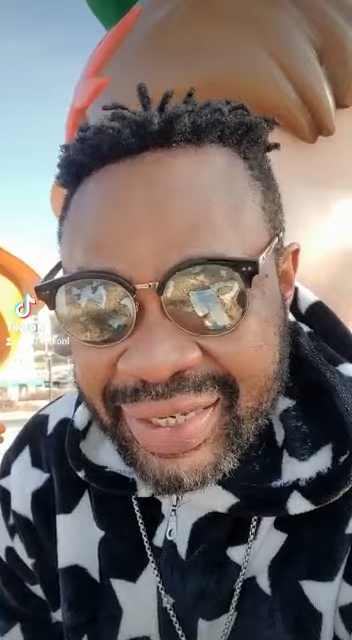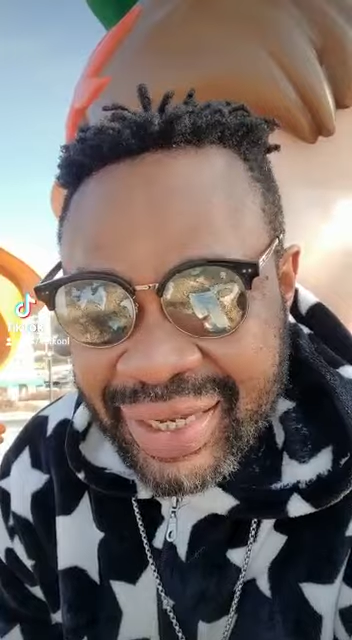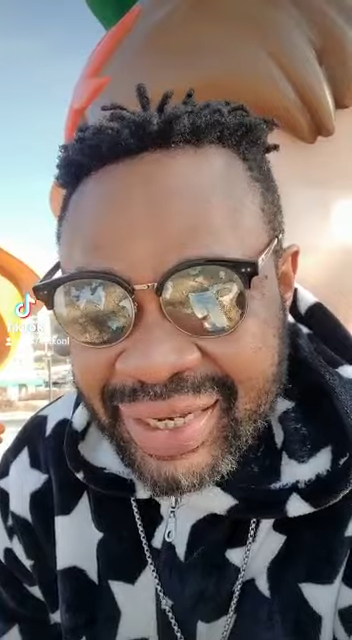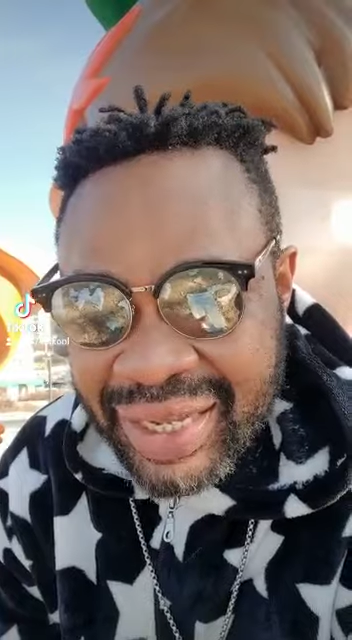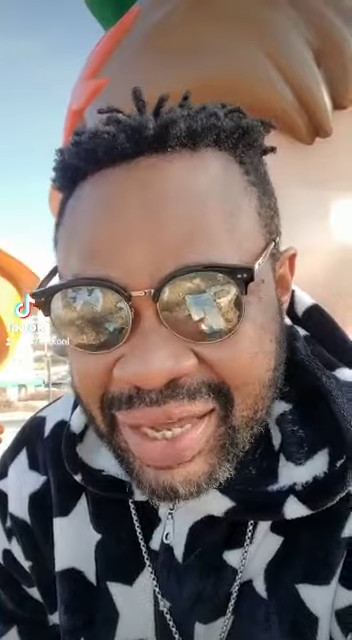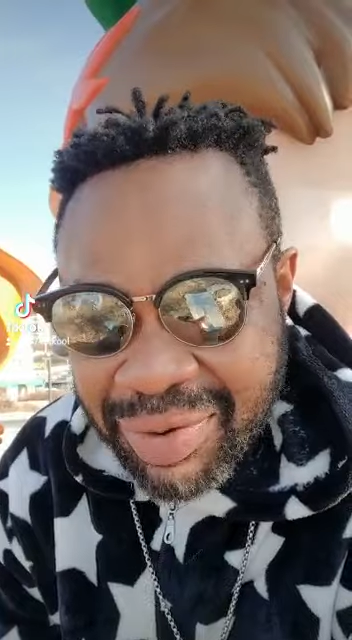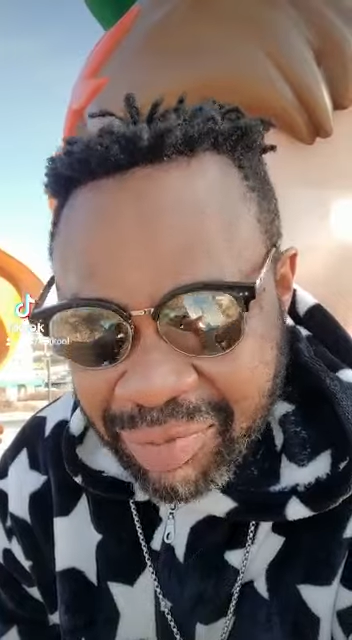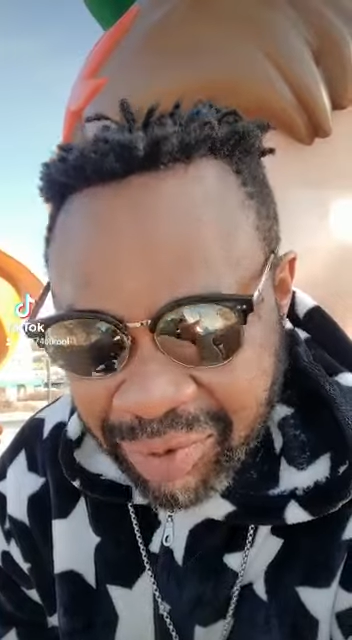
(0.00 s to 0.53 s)
in
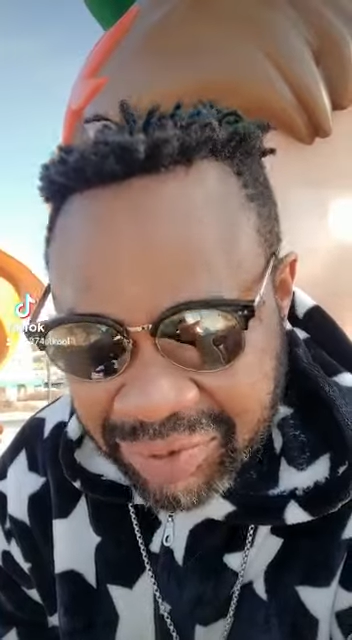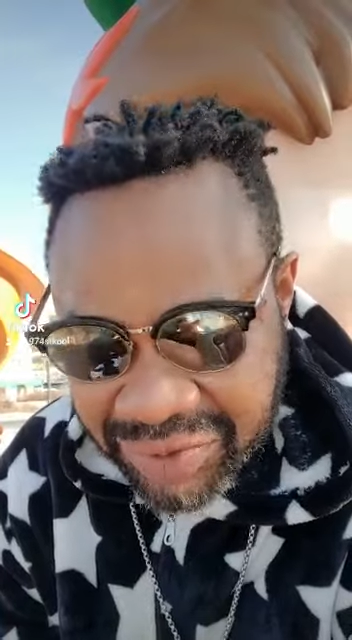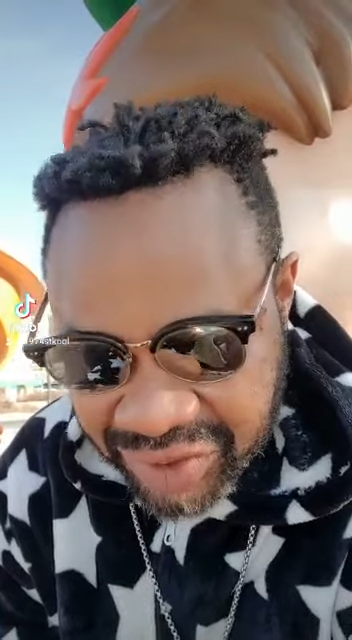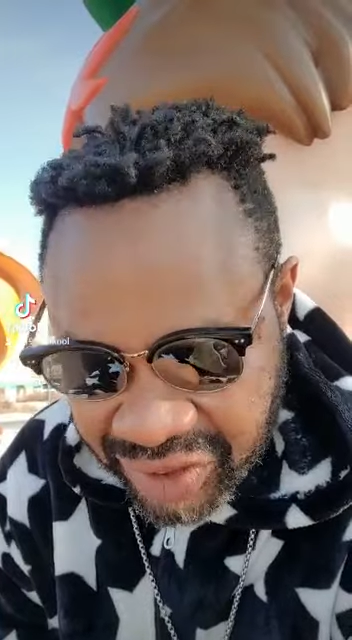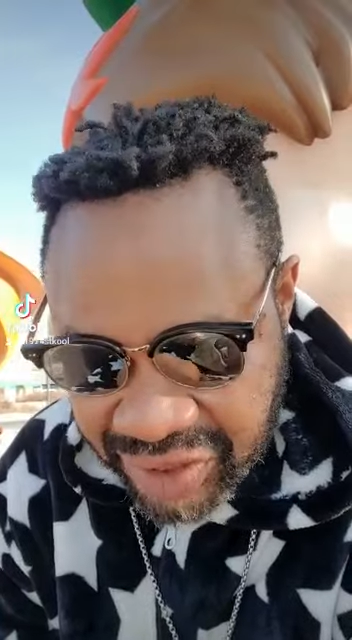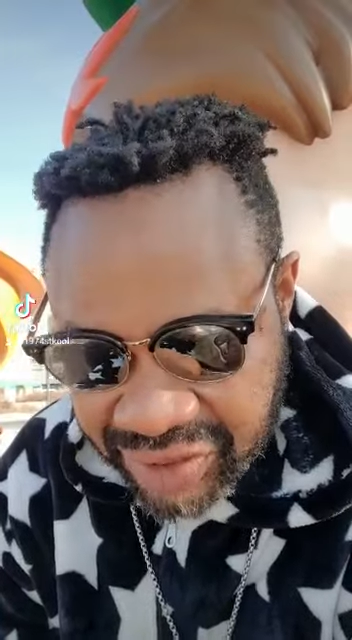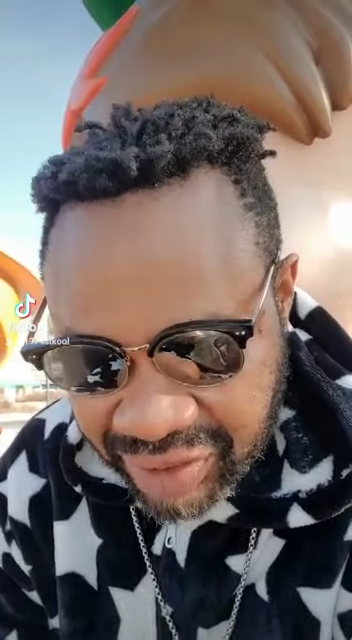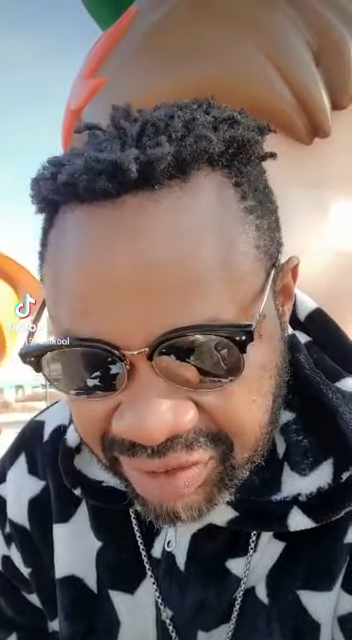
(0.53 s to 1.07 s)
the name of
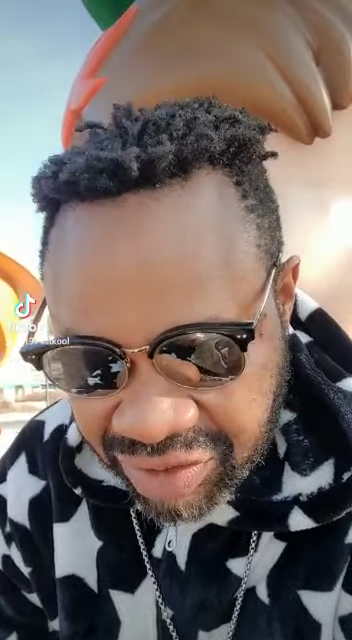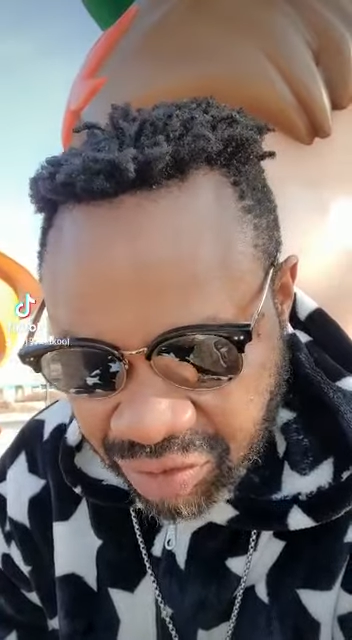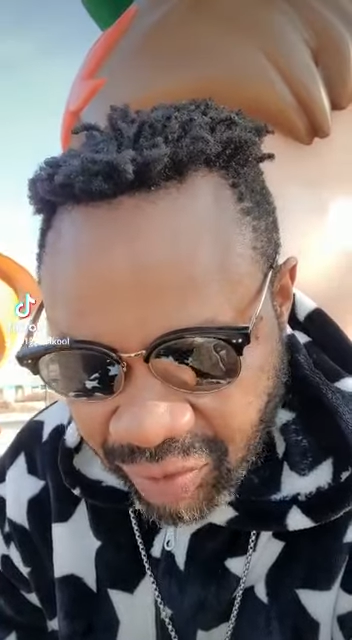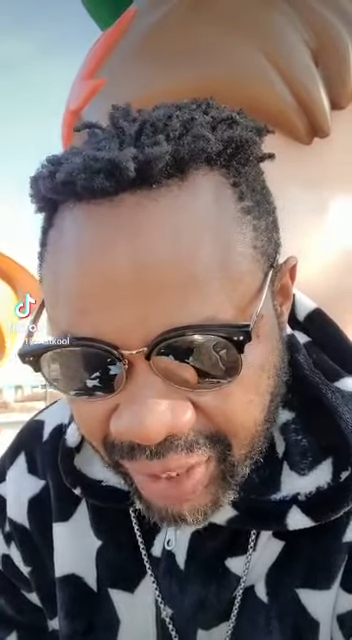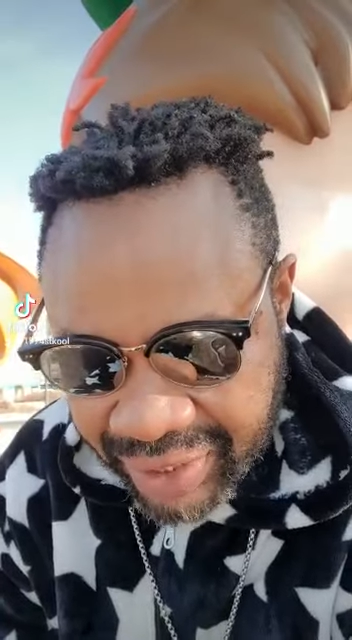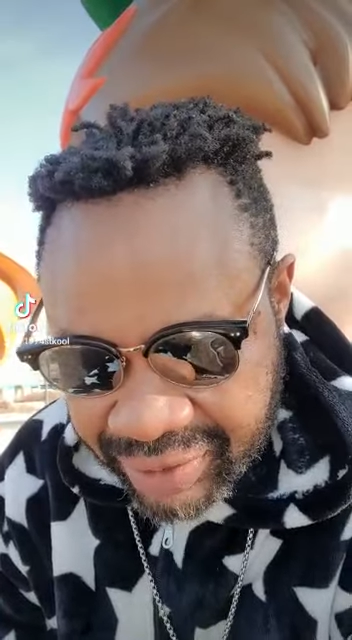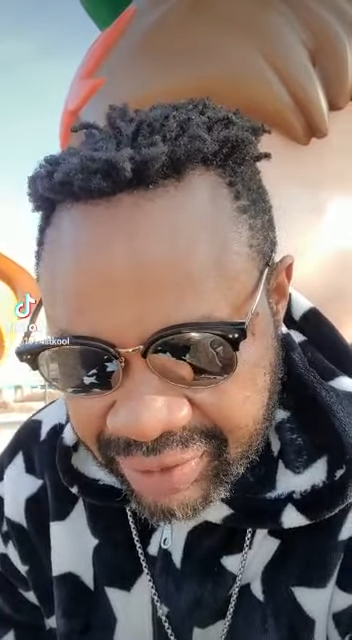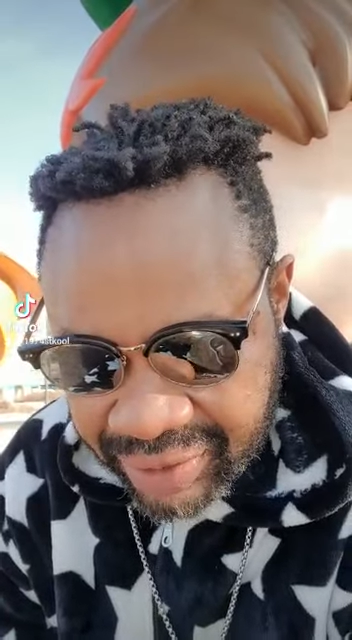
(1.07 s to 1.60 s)
Jesus
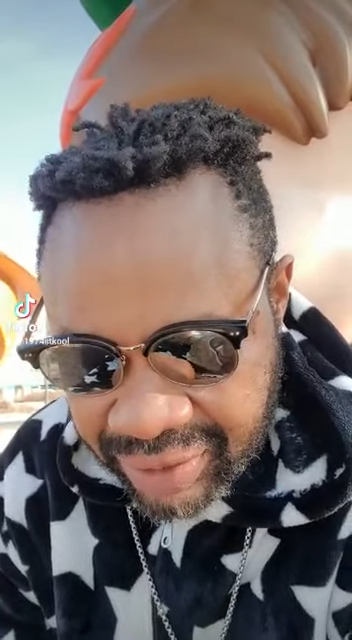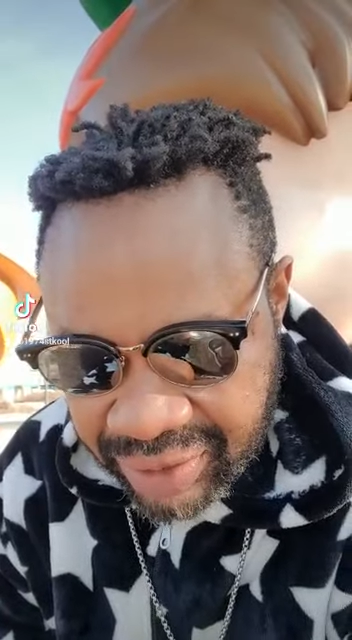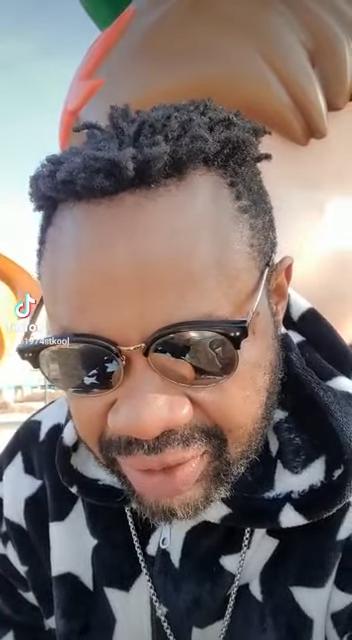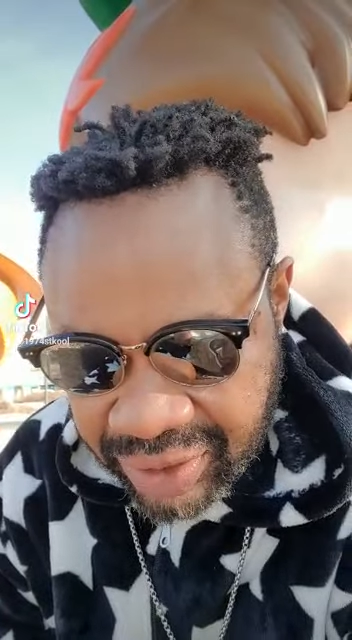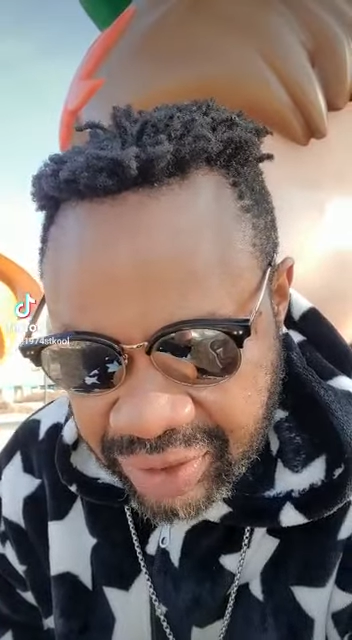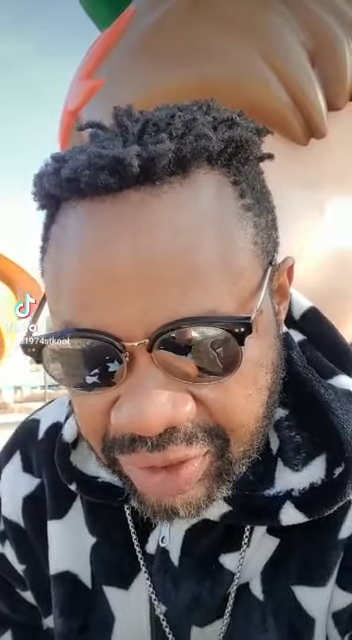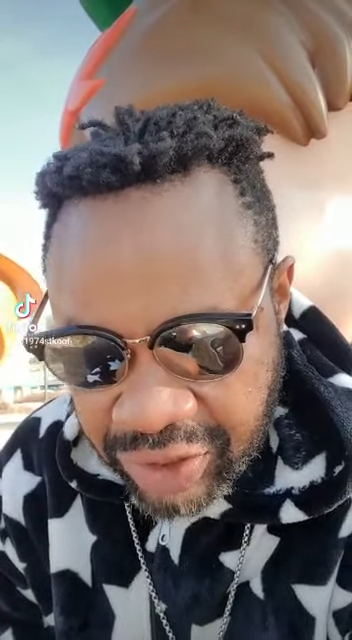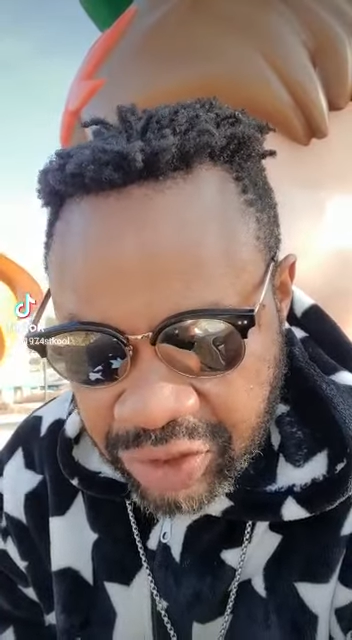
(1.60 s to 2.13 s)
Christ.